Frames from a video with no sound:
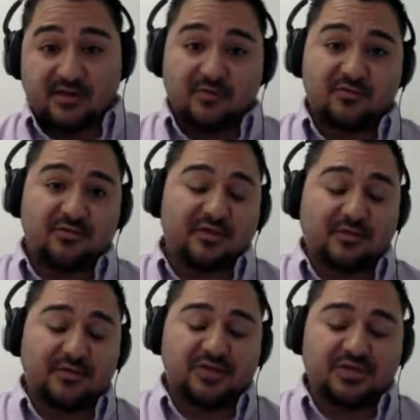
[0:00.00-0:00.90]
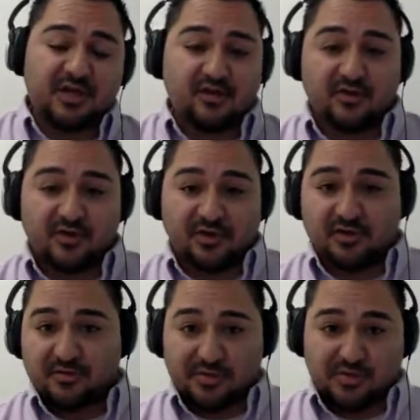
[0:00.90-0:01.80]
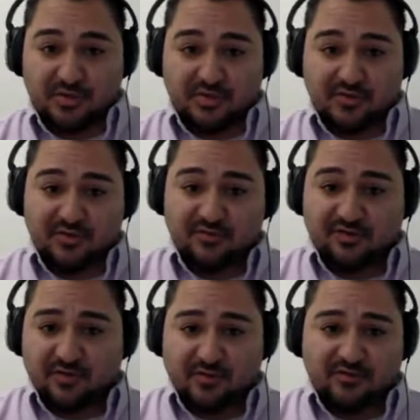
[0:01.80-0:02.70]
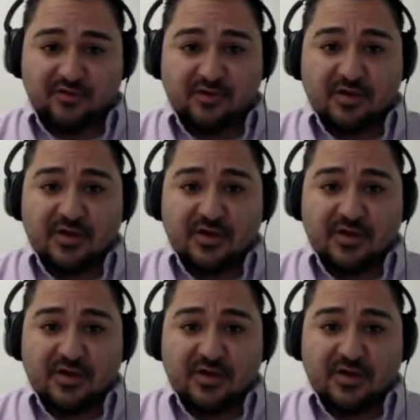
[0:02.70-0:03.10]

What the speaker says: There was just that much chatter going on in between the two segments.